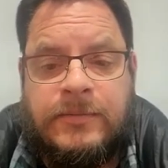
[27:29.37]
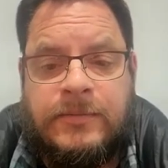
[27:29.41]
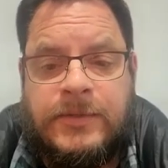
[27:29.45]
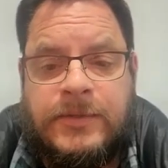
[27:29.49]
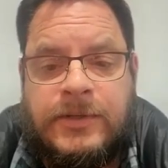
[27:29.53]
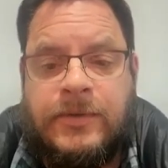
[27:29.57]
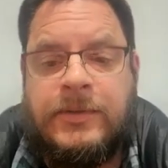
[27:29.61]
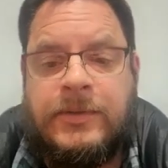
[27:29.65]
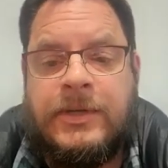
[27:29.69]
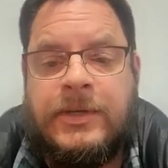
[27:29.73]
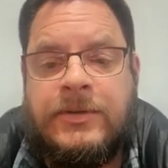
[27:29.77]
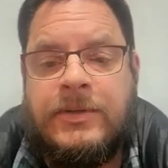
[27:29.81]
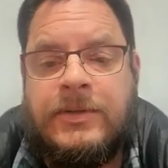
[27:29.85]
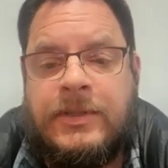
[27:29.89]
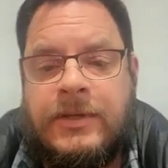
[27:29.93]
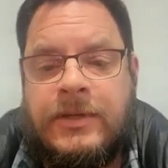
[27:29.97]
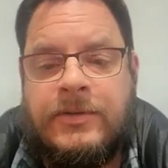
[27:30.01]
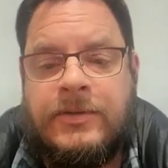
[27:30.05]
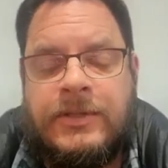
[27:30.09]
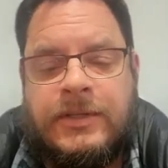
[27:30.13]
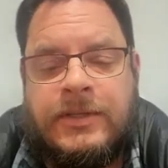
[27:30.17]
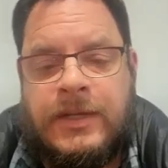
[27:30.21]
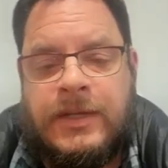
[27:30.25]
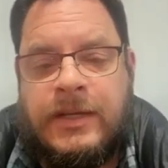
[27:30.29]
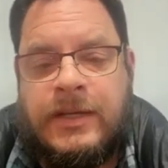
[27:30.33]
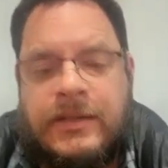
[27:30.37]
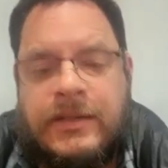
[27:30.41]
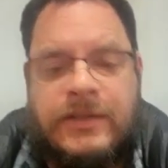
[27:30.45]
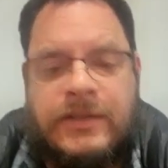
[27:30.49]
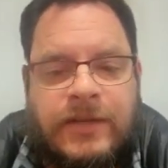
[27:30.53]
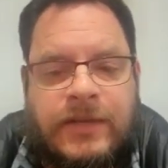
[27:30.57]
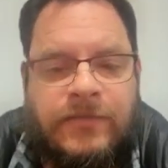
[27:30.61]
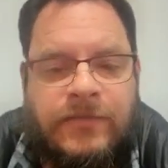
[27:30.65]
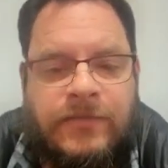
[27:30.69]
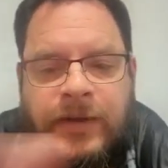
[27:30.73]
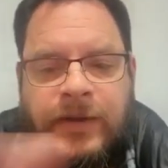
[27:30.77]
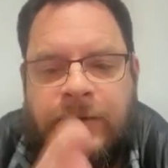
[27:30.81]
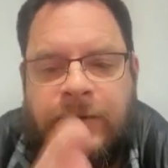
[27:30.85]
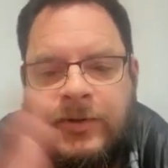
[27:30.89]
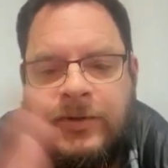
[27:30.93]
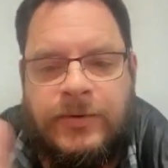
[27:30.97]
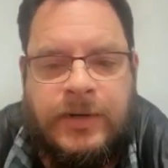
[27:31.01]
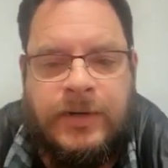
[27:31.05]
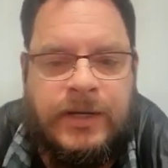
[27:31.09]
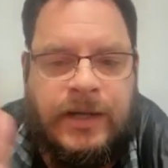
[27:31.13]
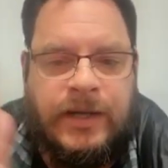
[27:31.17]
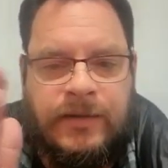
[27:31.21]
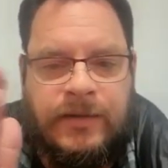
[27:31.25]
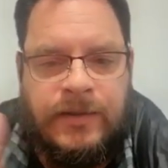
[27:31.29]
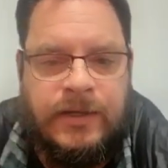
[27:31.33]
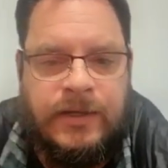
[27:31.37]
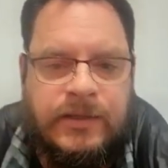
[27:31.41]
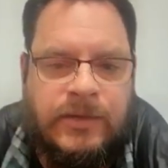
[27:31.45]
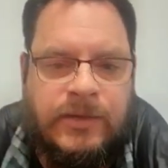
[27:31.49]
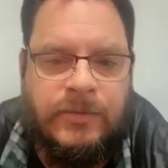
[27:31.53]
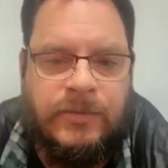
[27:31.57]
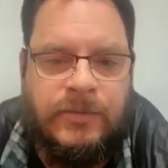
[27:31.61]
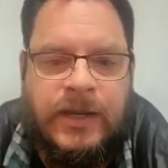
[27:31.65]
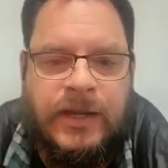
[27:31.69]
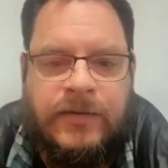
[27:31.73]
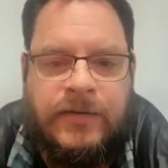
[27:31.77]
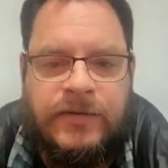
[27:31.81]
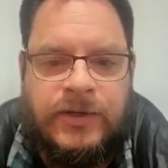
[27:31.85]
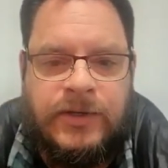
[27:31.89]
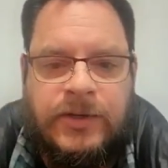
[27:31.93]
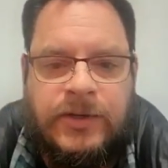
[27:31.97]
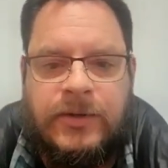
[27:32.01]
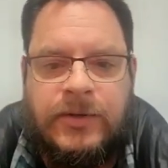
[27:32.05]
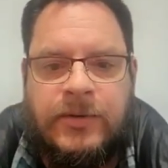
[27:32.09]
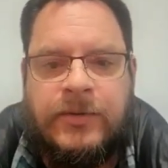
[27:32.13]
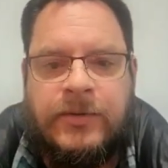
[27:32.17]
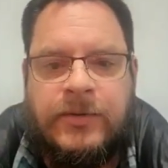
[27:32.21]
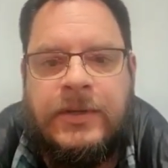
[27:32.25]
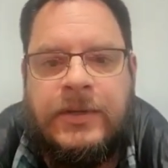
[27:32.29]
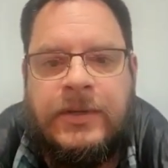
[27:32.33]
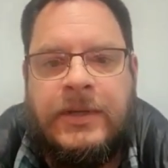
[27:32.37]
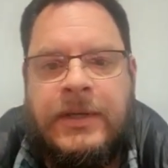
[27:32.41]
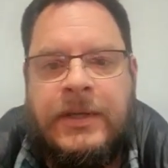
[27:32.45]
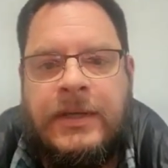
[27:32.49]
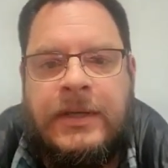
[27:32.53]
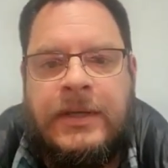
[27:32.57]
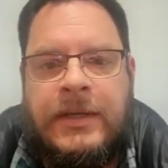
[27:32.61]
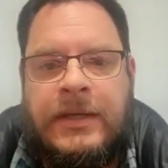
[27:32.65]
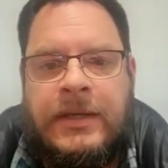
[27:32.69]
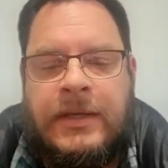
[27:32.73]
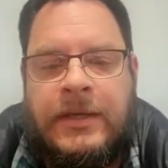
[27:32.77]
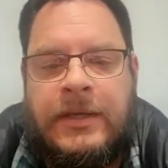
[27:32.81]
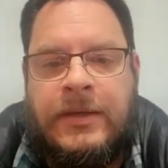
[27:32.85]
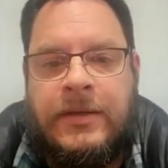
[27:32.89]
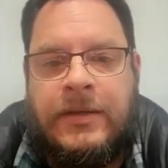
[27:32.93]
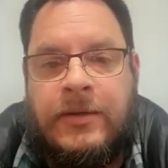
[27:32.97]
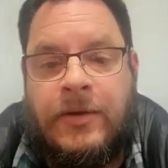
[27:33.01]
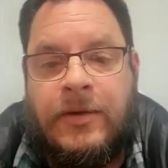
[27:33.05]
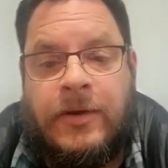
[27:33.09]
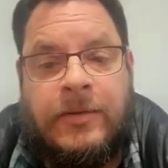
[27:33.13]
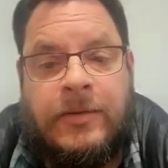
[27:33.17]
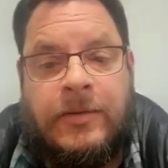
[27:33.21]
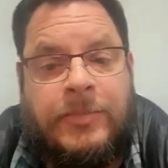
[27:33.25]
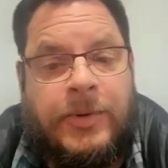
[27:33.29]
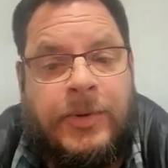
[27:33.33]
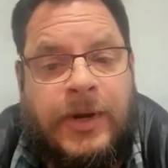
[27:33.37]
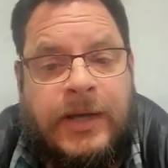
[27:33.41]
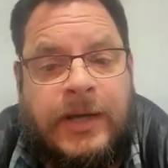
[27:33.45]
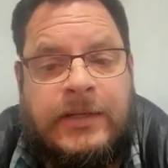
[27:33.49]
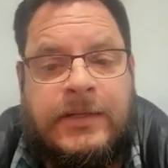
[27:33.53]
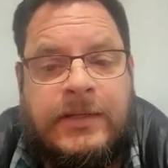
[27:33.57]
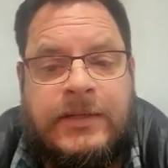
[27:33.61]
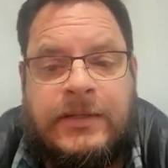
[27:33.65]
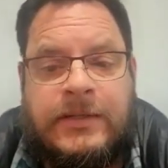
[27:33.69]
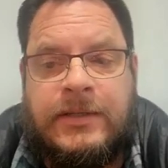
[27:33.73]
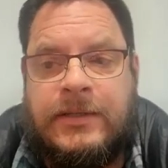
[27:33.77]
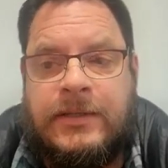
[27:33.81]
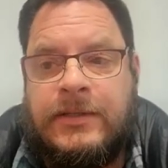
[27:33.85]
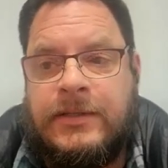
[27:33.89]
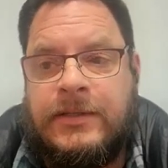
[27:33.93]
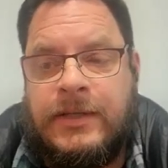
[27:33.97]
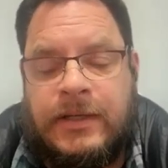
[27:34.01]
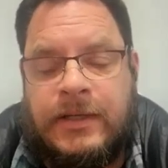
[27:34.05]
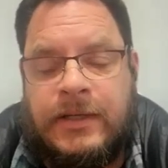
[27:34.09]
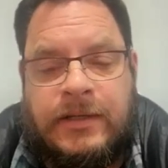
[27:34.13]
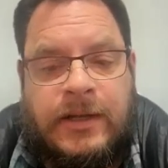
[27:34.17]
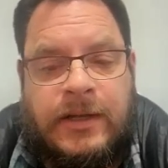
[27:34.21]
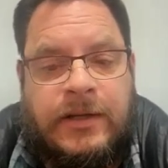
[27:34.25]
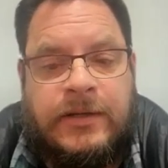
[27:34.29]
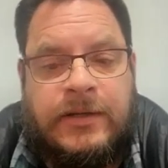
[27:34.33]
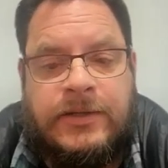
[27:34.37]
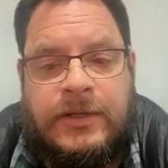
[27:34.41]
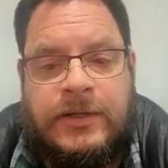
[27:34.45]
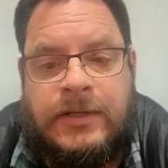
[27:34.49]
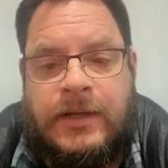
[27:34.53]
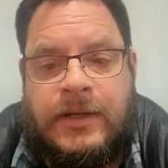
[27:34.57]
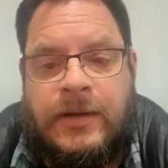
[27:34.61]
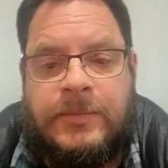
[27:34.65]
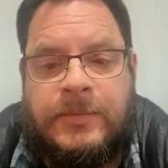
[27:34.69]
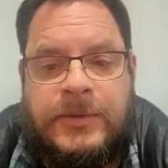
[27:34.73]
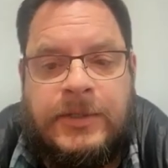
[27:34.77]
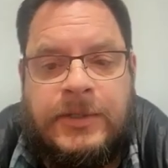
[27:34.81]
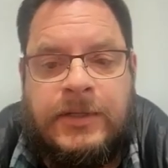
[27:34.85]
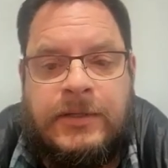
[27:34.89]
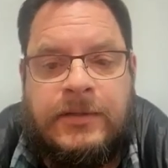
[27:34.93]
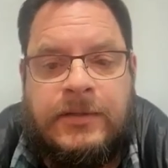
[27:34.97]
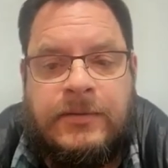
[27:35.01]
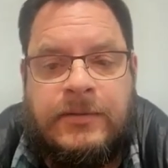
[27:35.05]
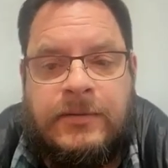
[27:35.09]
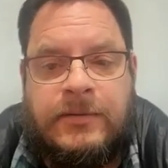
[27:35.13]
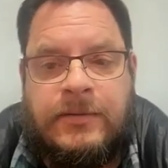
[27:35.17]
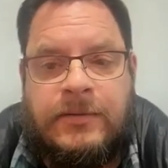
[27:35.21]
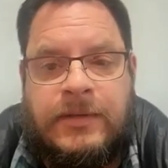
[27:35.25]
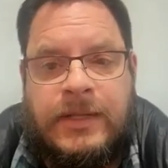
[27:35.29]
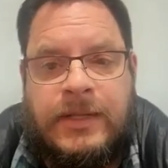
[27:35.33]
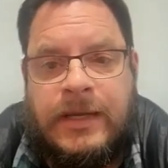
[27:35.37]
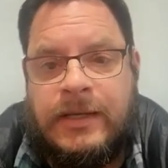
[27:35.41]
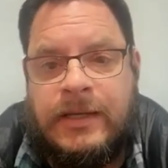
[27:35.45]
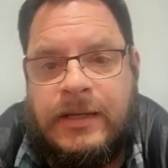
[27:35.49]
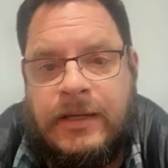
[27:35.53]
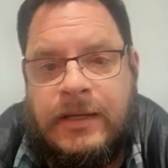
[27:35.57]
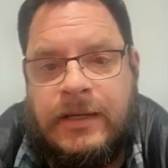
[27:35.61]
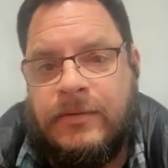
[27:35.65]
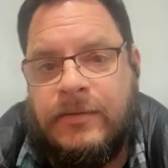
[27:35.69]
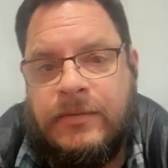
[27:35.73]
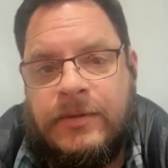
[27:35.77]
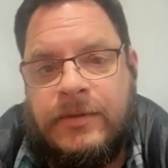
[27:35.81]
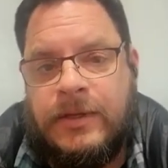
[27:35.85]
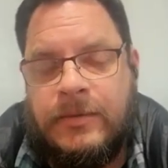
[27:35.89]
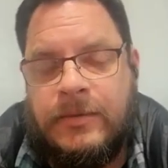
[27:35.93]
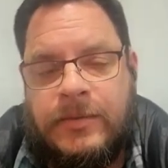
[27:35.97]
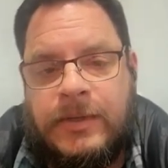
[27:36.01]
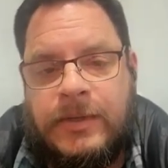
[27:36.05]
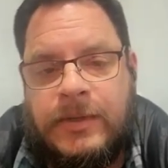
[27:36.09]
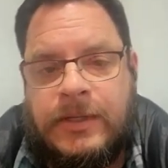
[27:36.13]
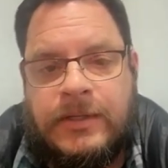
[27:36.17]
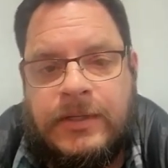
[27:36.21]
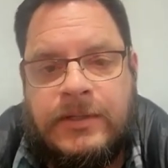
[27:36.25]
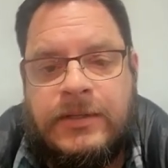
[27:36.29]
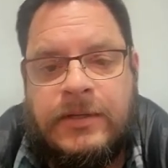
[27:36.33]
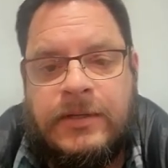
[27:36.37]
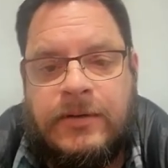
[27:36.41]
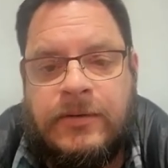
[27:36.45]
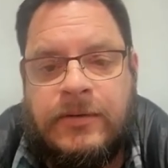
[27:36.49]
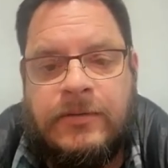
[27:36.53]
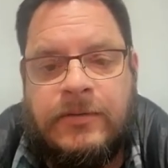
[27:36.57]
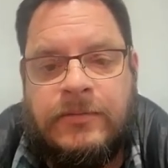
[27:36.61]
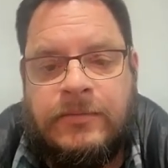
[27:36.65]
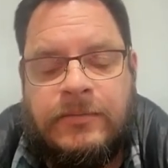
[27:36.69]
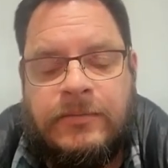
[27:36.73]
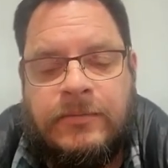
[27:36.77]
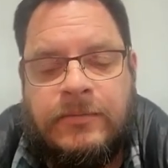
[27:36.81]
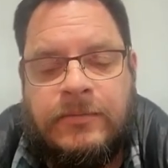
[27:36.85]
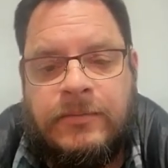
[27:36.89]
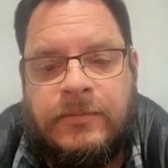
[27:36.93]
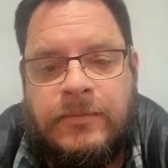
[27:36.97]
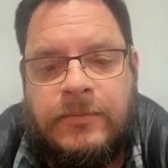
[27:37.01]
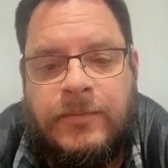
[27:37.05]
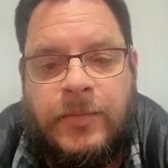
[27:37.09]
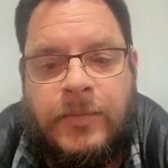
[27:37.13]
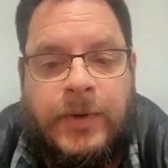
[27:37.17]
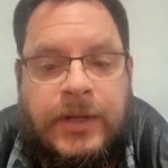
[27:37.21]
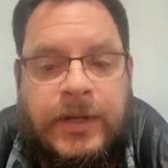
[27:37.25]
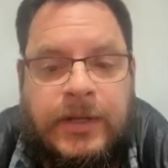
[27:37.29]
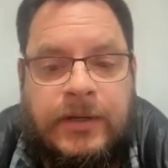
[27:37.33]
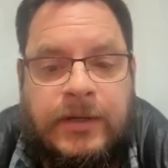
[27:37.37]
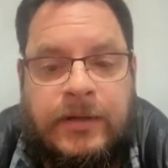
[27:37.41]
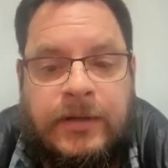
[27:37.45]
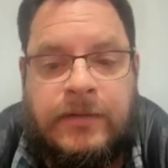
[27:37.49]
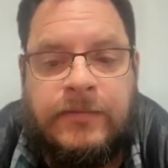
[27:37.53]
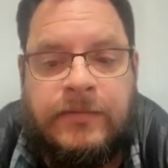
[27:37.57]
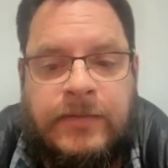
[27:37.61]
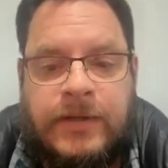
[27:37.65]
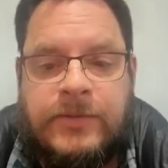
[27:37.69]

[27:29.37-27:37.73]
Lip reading: So there's this kind of filtering, I think, that we have to do on practices, technology adoption that I don't think we consider well enough.